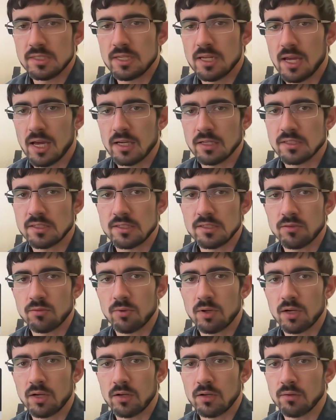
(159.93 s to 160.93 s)
the x
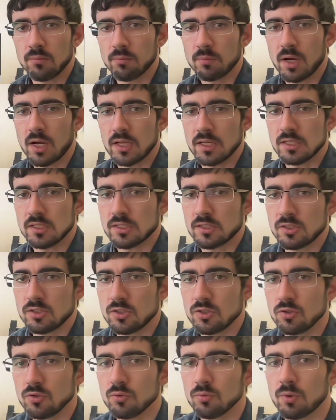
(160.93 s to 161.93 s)
squared minus
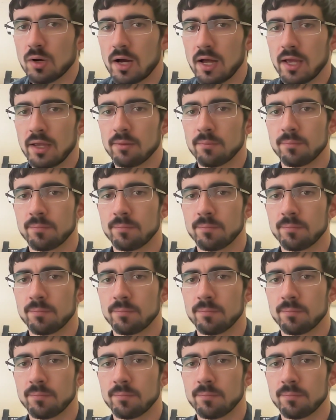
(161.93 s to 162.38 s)
2y.